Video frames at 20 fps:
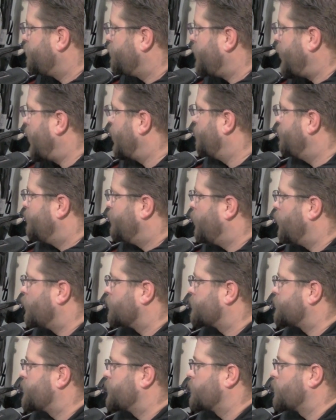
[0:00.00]
5
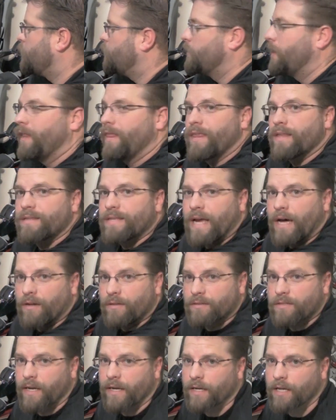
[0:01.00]
bolts that are holding this
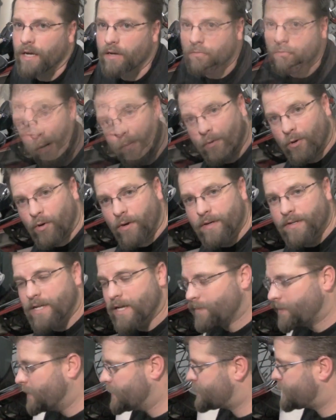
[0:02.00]
outside cover on. I'm going to
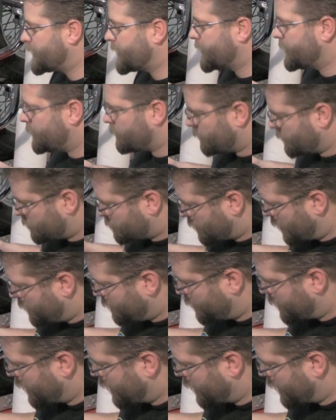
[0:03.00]
take my secondary drain